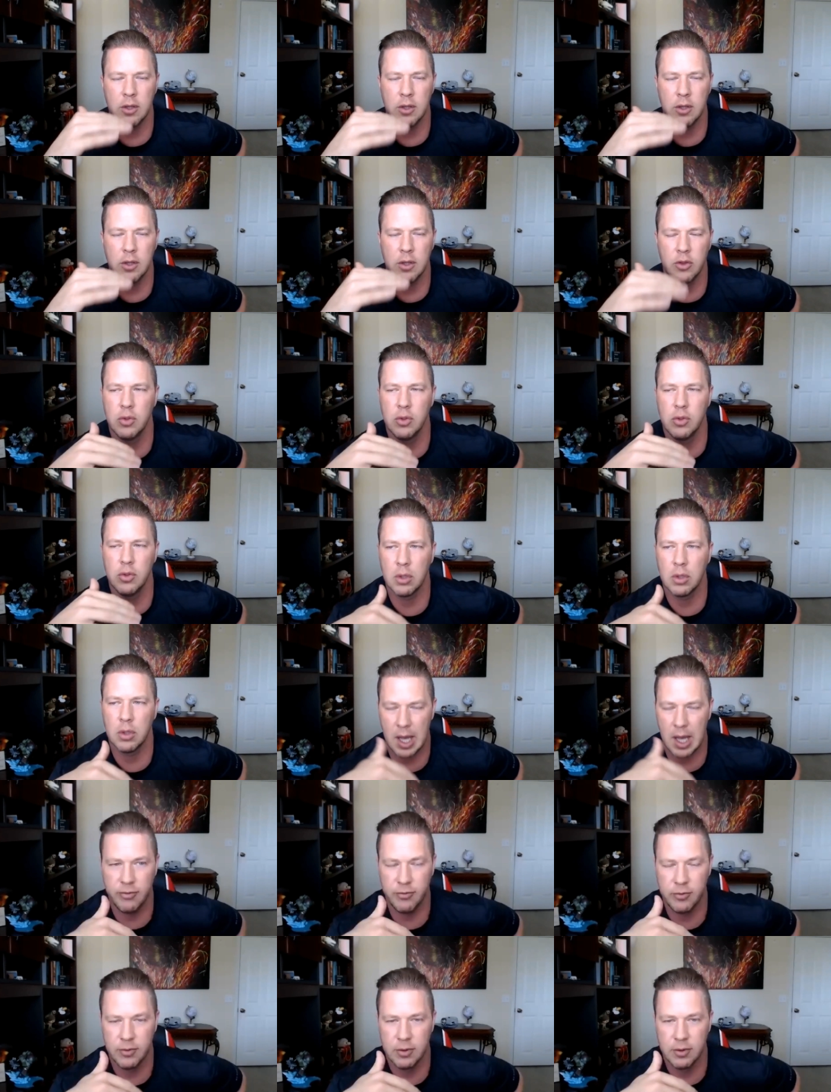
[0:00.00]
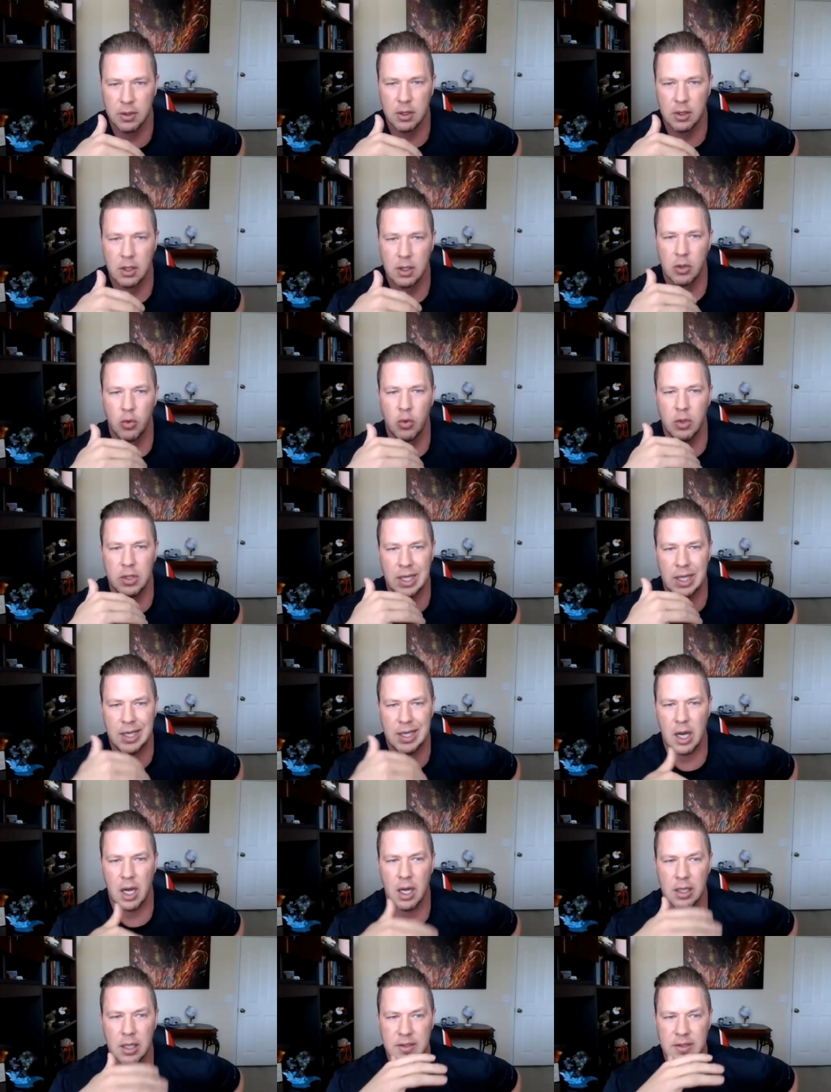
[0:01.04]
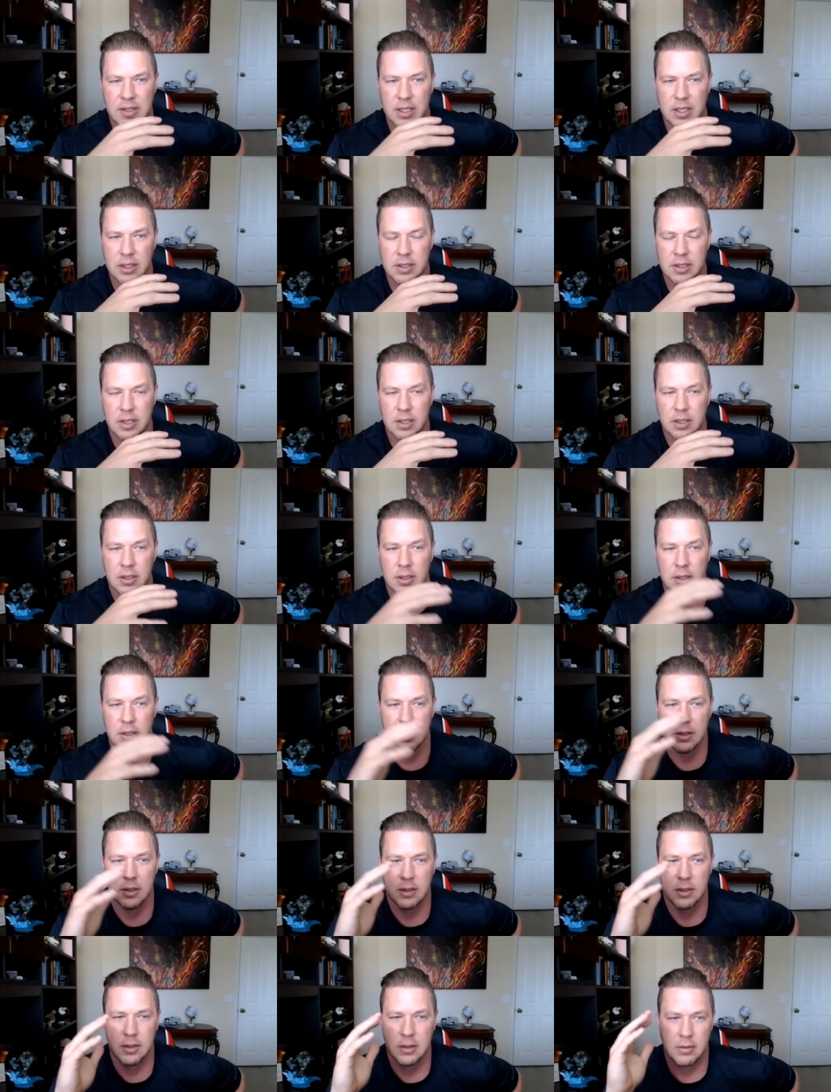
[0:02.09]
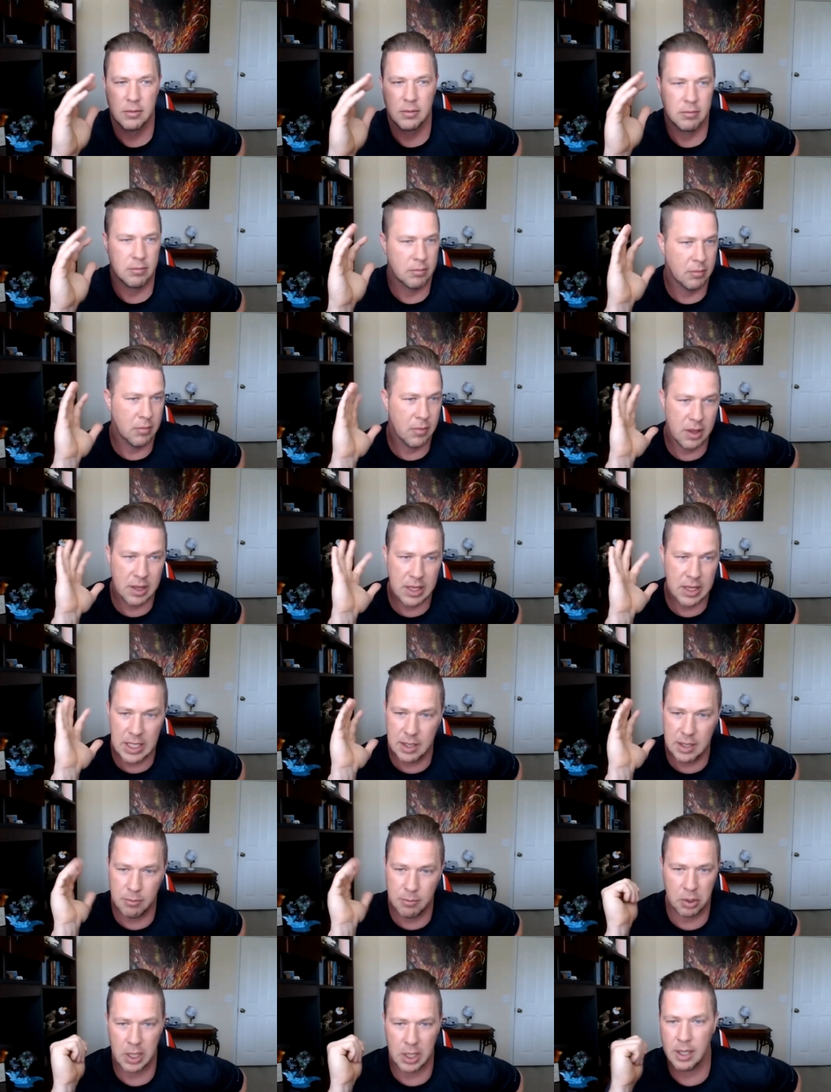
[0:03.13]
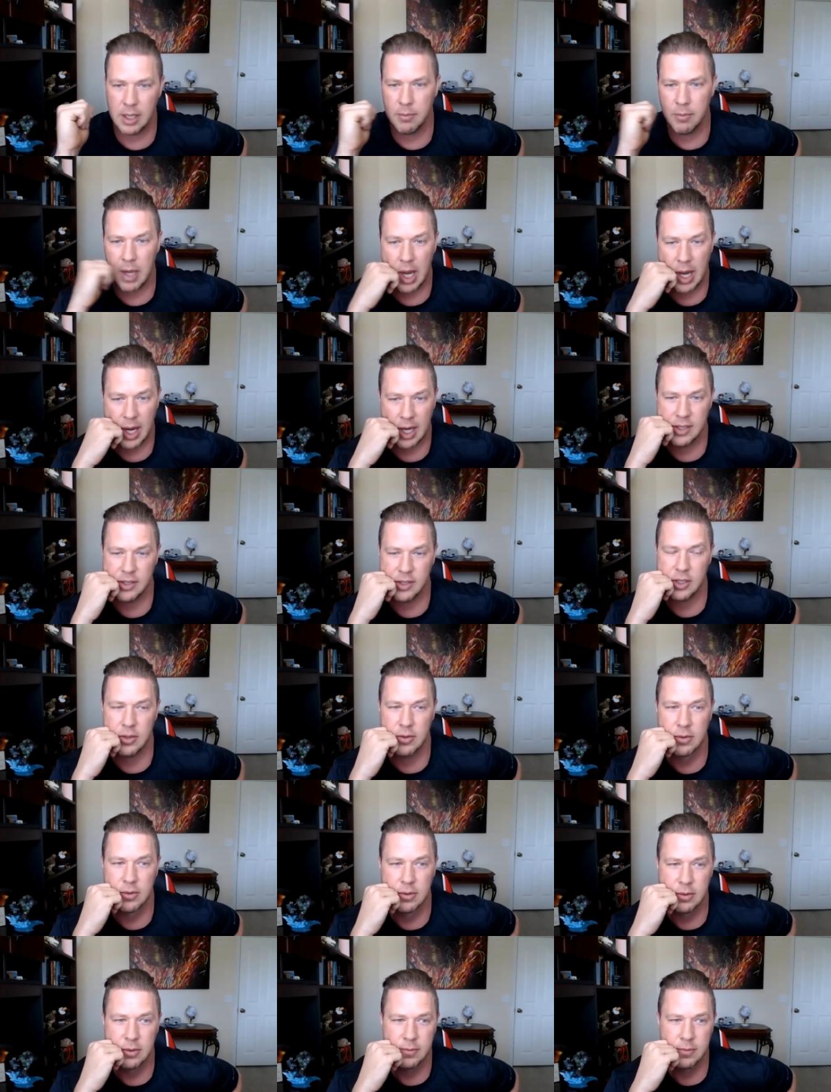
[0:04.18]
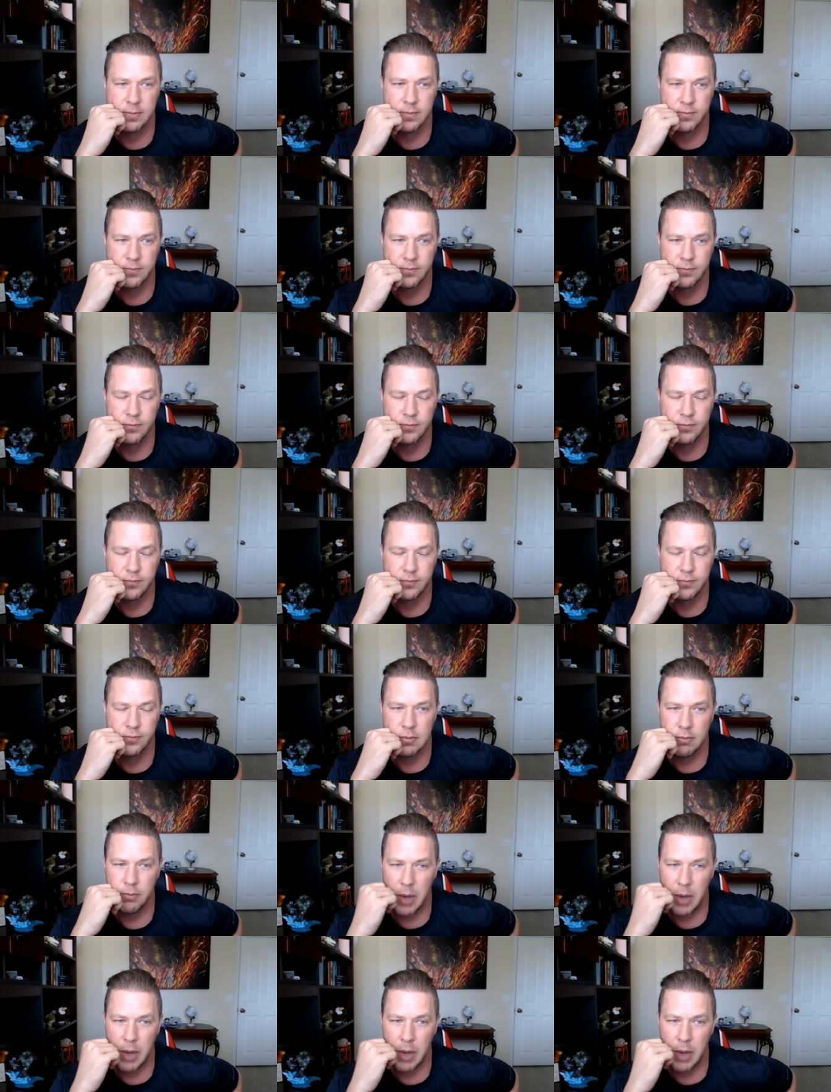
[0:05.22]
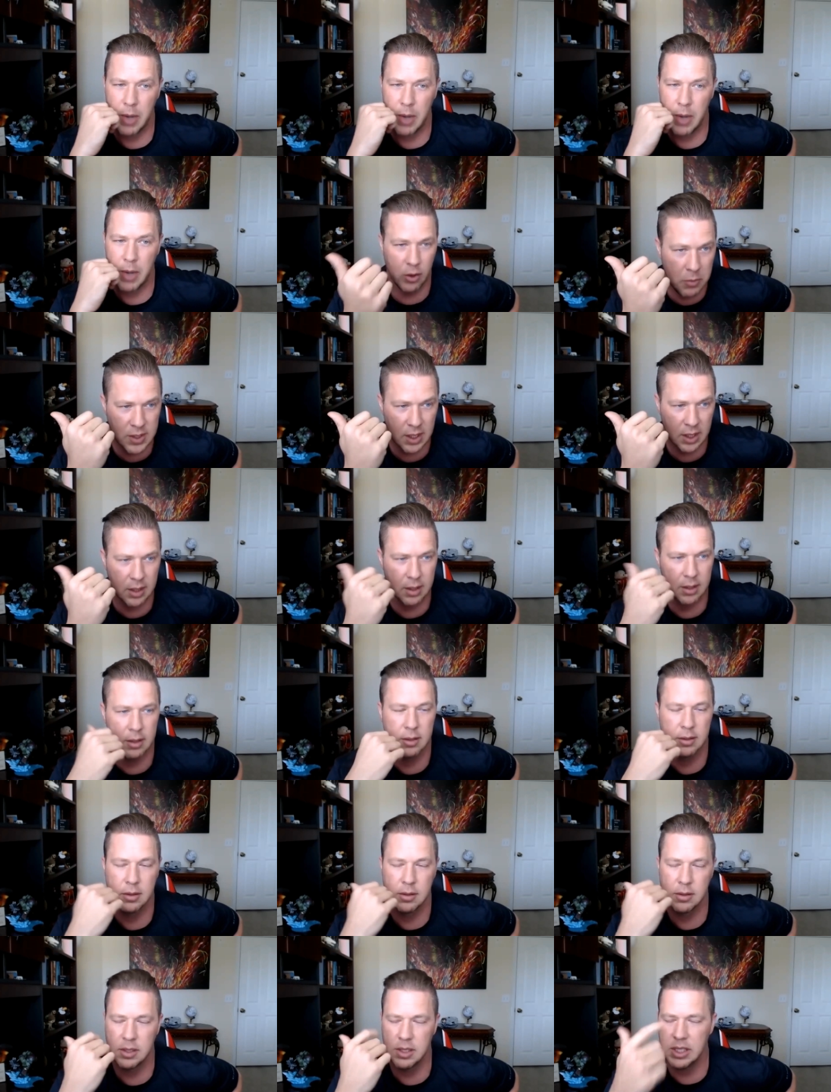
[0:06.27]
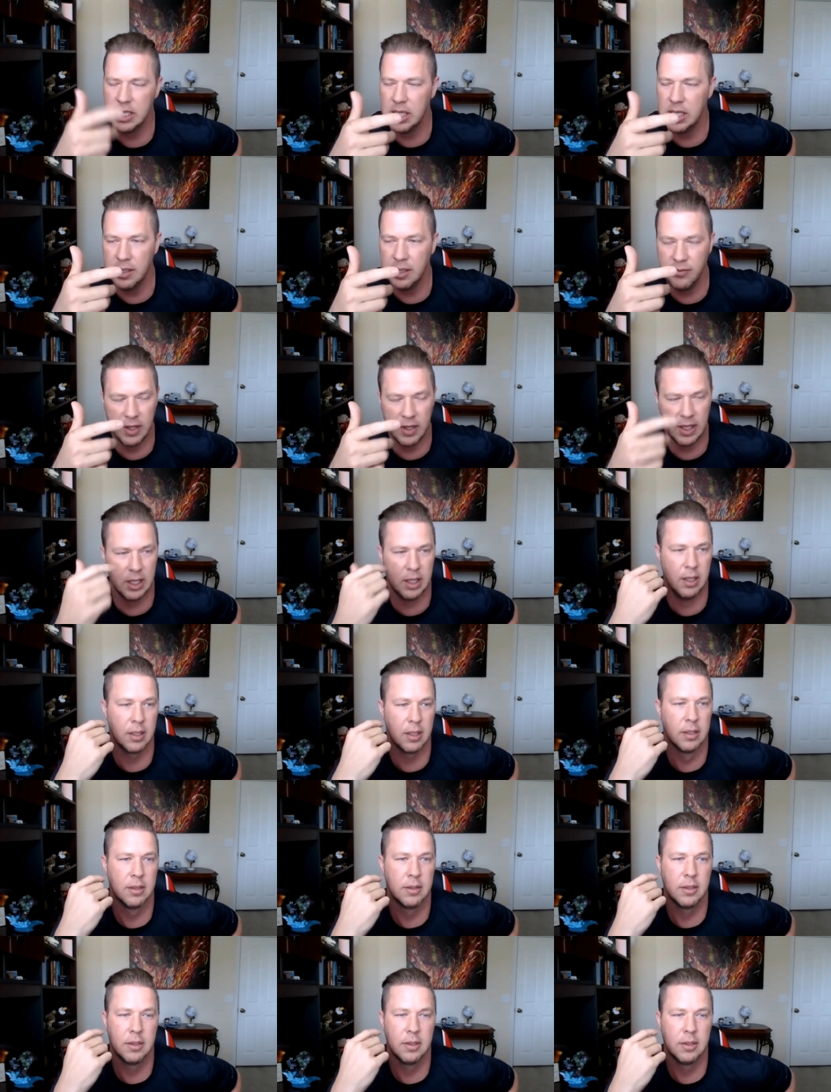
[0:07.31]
through your life with a constant theme playing behind you, background music, TV,